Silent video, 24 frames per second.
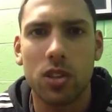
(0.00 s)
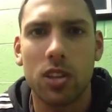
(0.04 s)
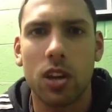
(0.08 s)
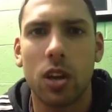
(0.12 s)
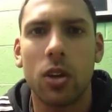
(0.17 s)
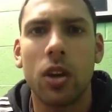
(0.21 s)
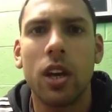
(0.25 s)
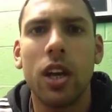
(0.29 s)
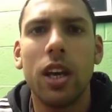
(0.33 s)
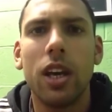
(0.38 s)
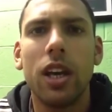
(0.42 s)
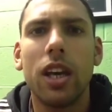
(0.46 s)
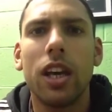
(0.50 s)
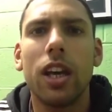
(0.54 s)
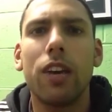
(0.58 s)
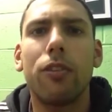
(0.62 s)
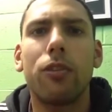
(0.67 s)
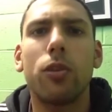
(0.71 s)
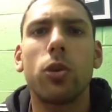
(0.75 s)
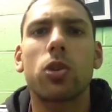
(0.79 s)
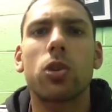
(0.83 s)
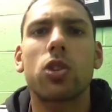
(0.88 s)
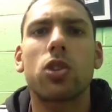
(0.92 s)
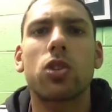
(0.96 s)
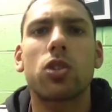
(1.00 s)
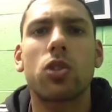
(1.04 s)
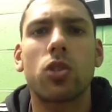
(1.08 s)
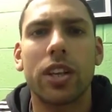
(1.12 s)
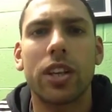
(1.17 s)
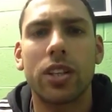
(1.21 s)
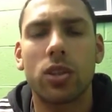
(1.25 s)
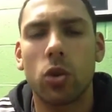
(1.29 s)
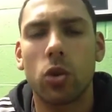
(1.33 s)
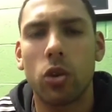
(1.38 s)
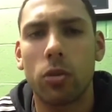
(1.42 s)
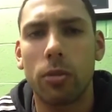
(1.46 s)
So if your
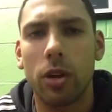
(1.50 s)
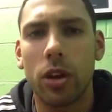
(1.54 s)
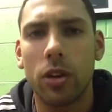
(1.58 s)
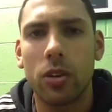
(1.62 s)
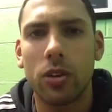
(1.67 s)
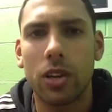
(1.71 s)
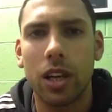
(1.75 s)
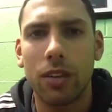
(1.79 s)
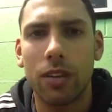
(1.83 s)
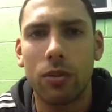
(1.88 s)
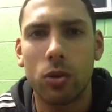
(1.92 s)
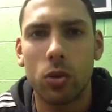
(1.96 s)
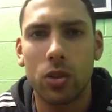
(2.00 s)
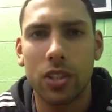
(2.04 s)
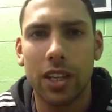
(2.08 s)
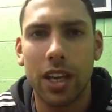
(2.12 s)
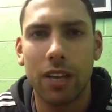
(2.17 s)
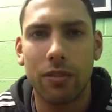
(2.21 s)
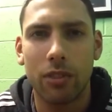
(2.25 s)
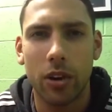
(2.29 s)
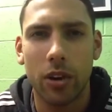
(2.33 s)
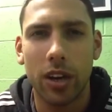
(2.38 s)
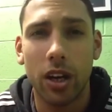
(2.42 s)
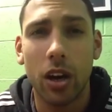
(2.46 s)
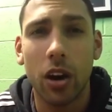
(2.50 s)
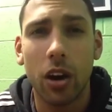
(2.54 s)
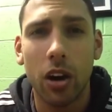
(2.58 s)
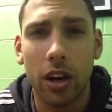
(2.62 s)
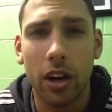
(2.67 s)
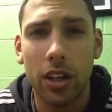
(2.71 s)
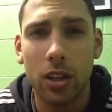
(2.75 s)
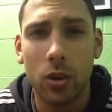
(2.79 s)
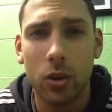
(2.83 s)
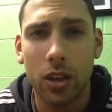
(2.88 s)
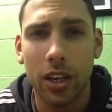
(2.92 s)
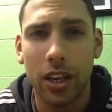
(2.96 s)
stress hormone levels get very
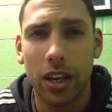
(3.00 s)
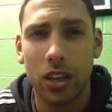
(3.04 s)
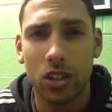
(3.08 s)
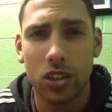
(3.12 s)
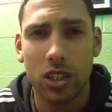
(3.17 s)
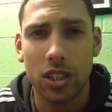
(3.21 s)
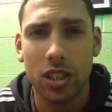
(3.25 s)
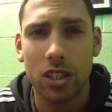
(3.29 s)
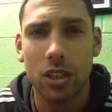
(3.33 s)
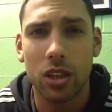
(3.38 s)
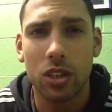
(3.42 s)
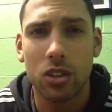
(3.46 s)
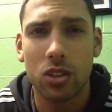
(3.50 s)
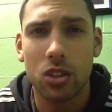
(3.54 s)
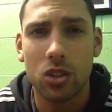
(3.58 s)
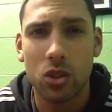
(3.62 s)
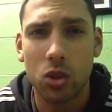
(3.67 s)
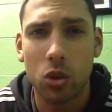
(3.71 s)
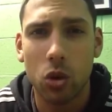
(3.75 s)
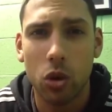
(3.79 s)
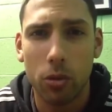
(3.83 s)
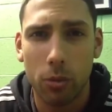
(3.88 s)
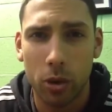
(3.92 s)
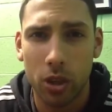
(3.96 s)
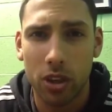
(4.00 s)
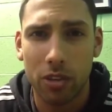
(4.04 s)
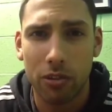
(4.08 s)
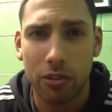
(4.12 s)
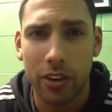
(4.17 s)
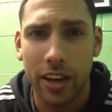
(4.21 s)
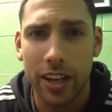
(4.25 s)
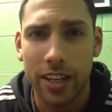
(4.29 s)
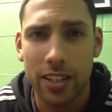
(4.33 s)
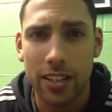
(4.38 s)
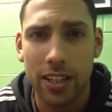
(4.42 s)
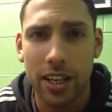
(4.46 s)
high, you can actually start to store body
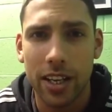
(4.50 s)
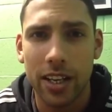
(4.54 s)
fat,